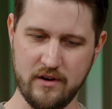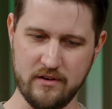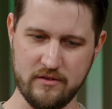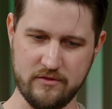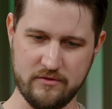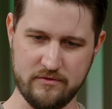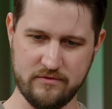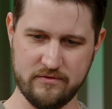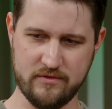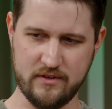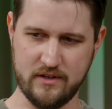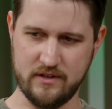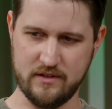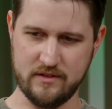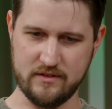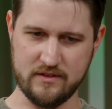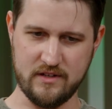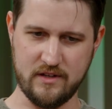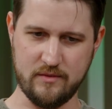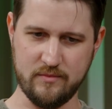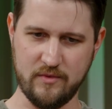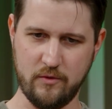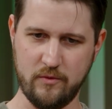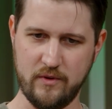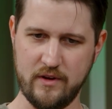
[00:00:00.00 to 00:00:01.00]
of a
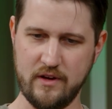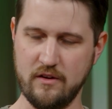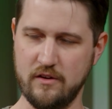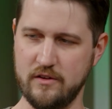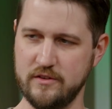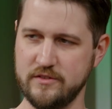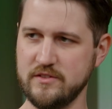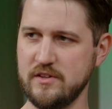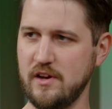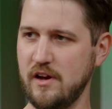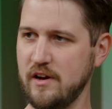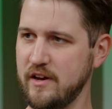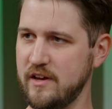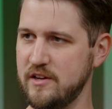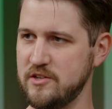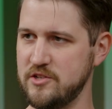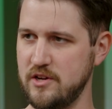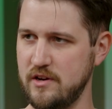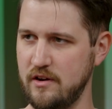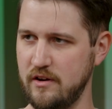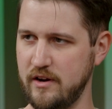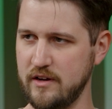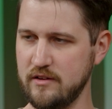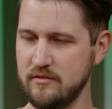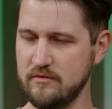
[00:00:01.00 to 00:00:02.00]
team that we call SOC
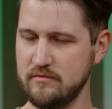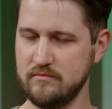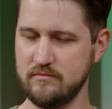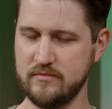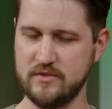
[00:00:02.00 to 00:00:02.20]
engineering.